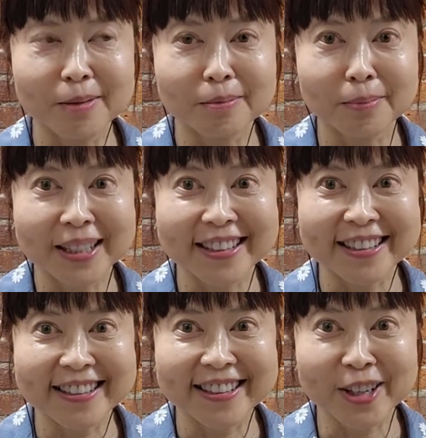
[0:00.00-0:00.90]
But
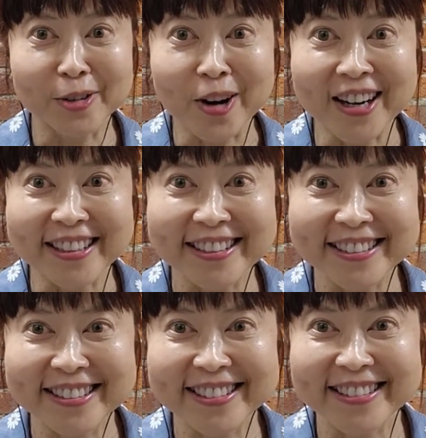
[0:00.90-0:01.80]
they're wrong.
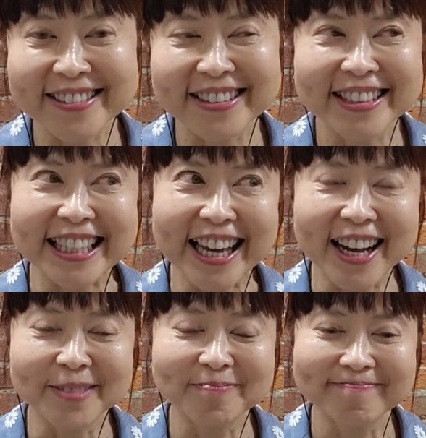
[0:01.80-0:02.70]
Yeah,
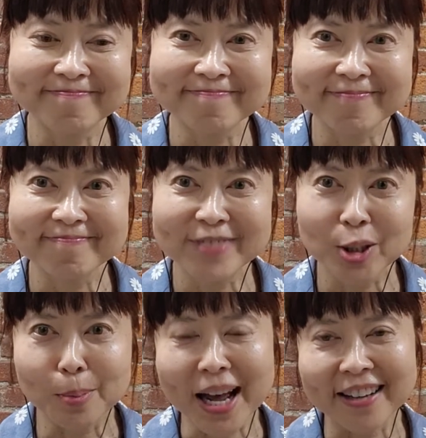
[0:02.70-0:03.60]

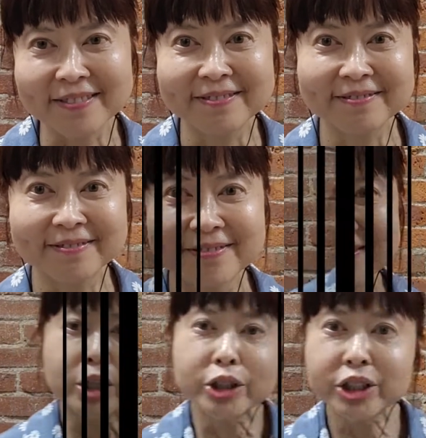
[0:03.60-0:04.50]
too bad.
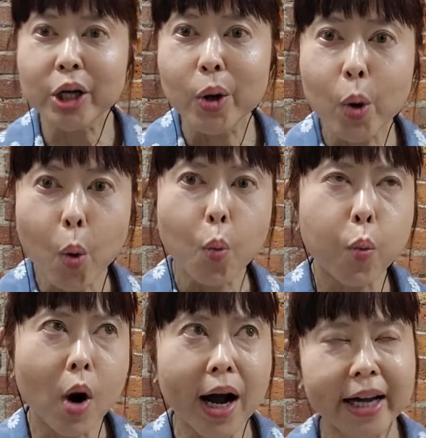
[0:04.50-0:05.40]
So
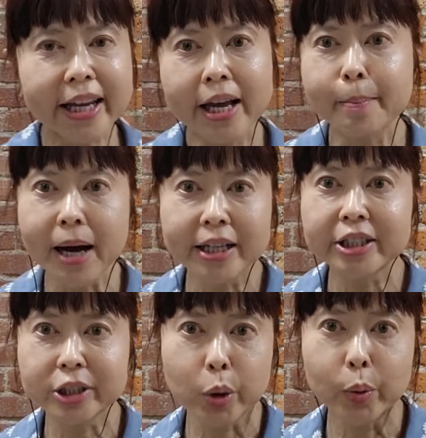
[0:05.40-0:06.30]
why am I
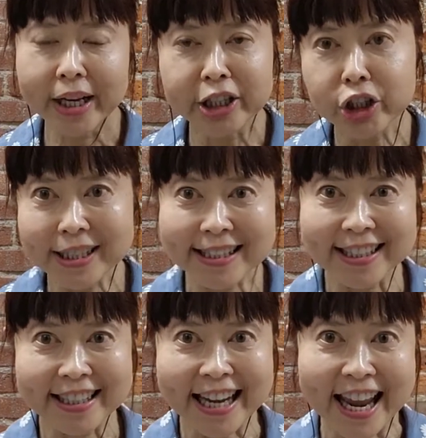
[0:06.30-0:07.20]
so
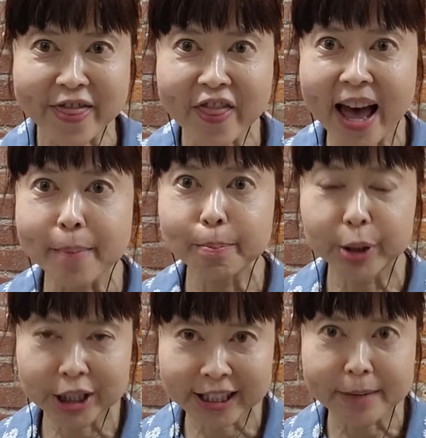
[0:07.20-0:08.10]
interested in that
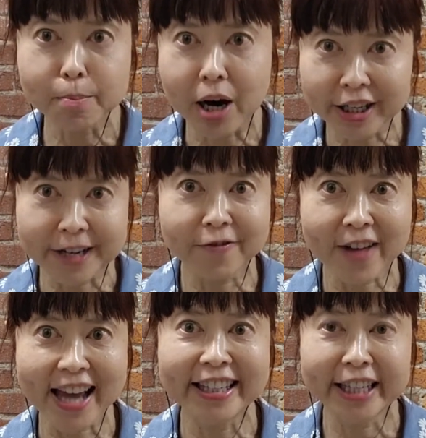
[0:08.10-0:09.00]
percent body
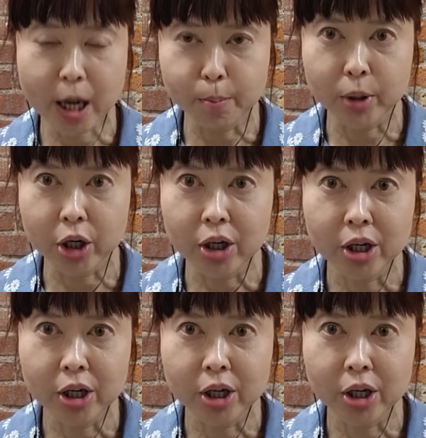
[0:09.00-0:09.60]
fat number?